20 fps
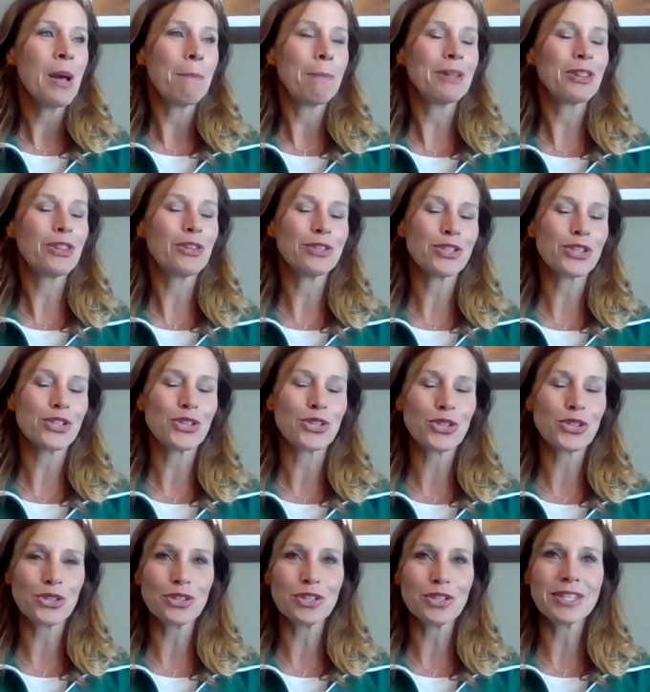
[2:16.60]
But there's a
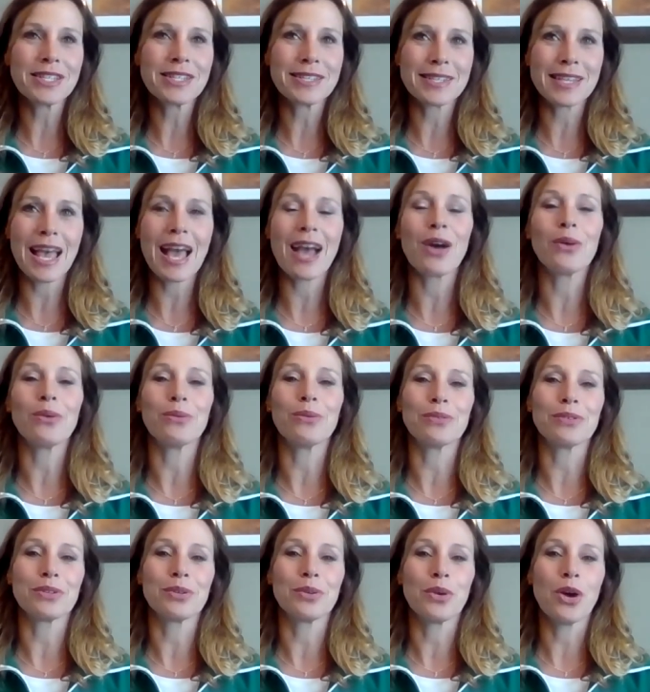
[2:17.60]
certain
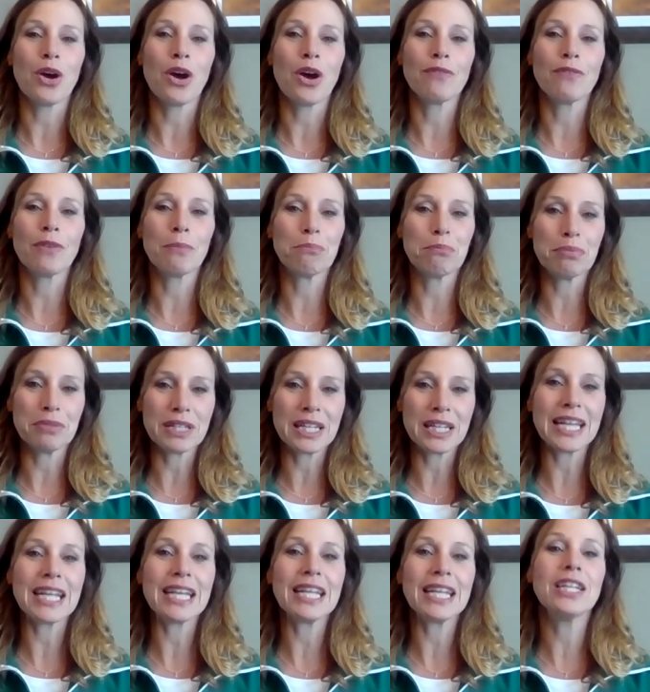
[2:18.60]
sound of a
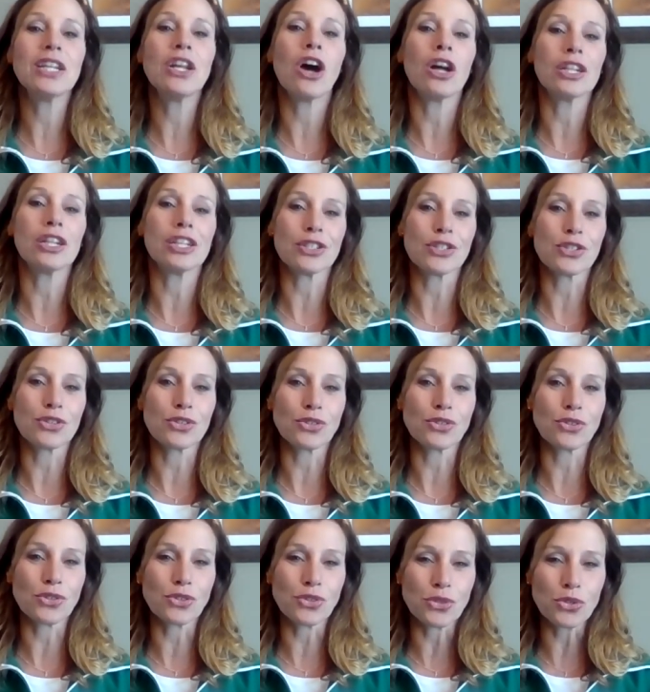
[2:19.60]
blade on a
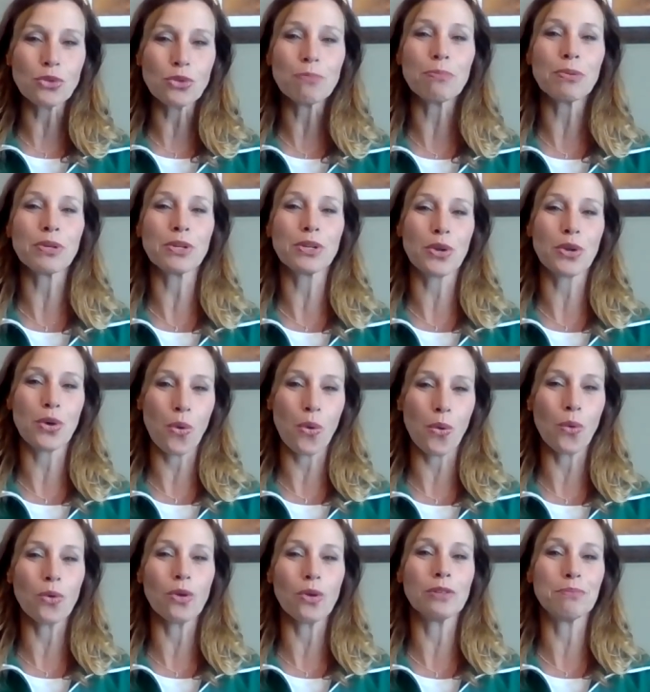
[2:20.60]
super
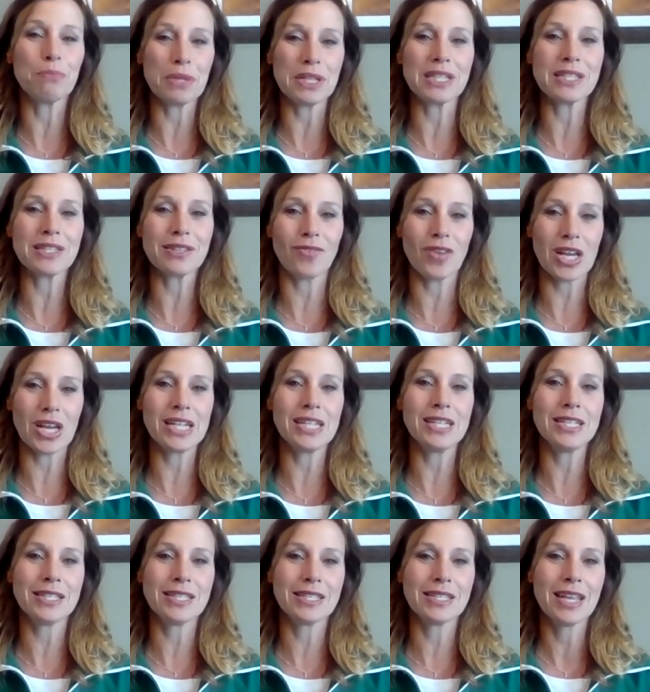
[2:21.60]
cold piece of
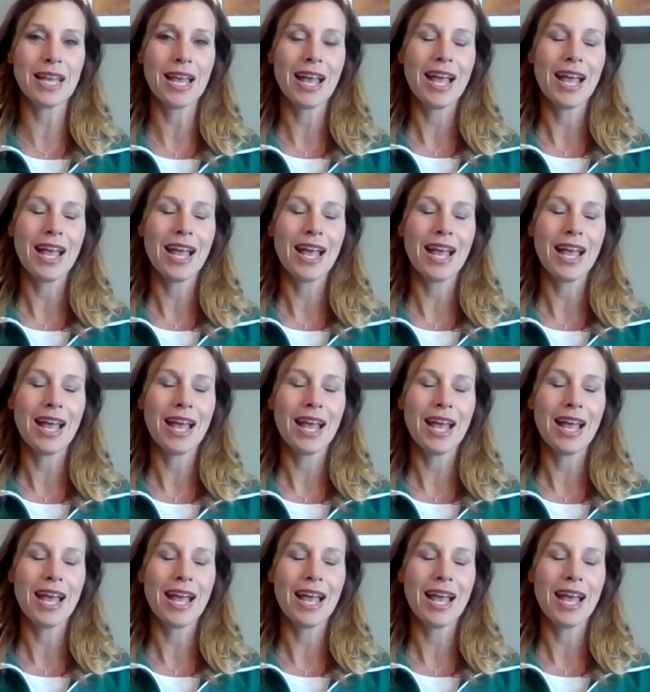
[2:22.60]
ice.